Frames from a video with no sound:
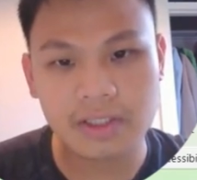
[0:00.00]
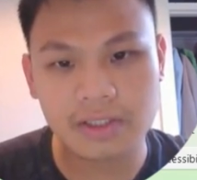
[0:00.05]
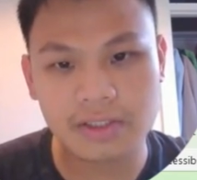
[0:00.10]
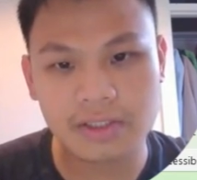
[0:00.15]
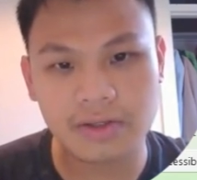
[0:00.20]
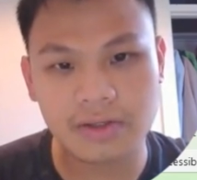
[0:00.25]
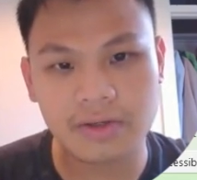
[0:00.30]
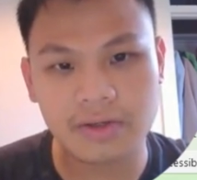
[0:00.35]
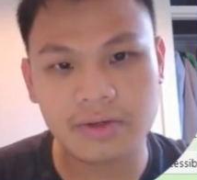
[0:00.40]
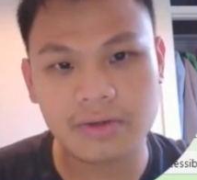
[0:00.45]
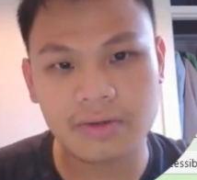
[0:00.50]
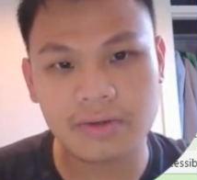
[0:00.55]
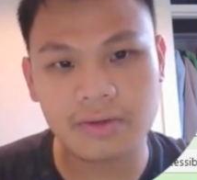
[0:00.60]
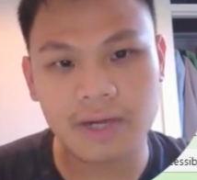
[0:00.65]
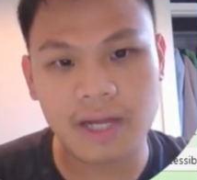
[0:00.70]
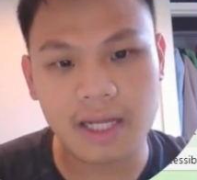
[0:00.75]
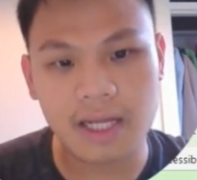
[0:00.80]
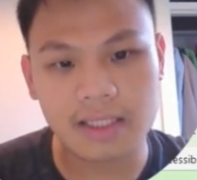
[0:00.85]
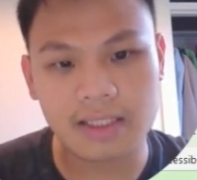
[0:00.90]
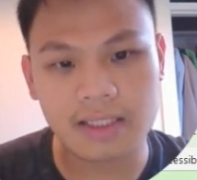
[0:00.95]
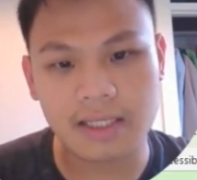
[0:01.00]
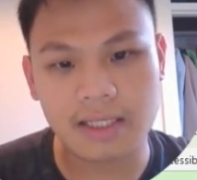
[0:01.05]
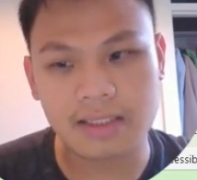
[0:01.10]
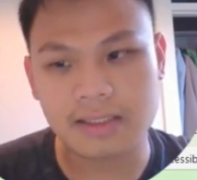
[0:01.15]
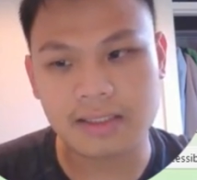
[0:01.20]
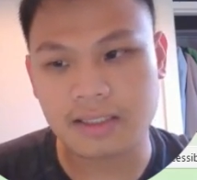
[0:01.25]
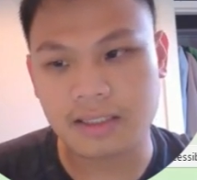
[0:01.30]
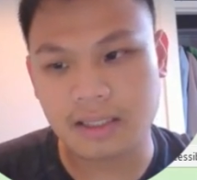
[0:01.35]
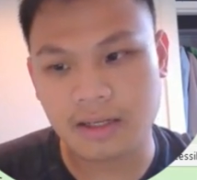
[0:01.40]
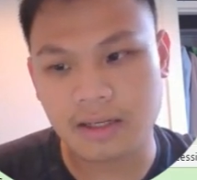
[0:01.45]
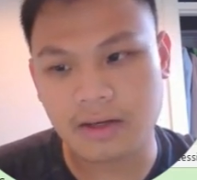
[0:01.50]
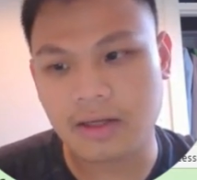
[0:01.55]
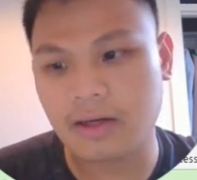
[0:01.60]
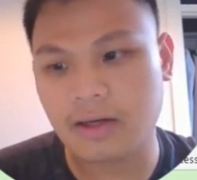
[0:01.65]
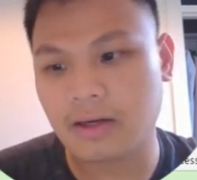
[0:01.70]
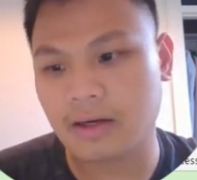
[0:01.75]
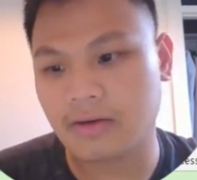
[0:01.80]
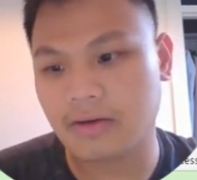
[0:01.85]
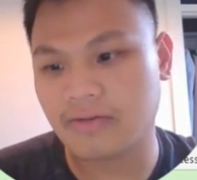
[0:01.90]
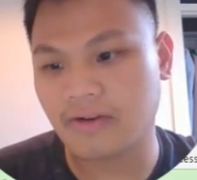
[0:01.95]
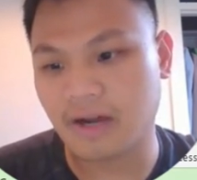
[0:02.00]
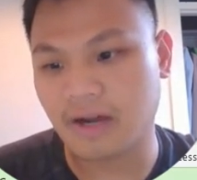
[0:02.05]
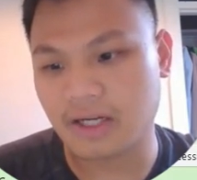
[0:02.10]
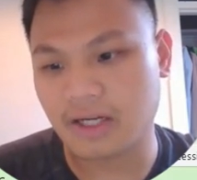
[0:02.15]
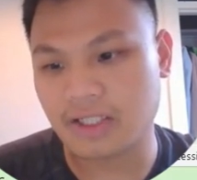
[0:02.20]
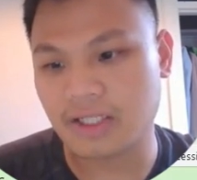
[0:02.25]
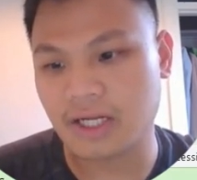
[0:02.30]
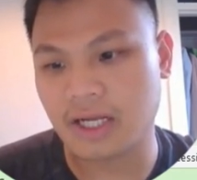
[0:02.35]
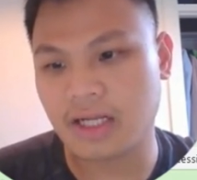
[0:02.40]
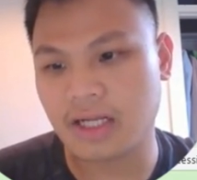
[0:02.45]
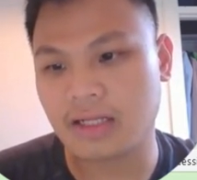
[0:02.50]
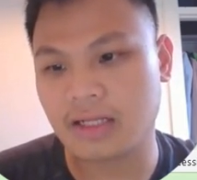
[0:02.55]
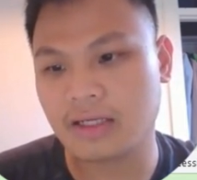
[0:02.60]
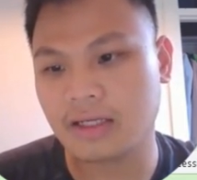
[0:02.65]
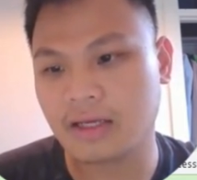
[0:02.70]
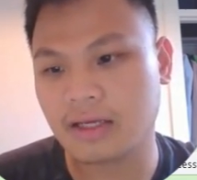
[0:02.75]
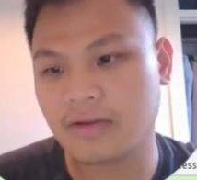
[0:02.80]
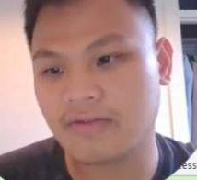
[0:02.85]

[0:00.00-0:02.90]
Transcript: So that's another functionality.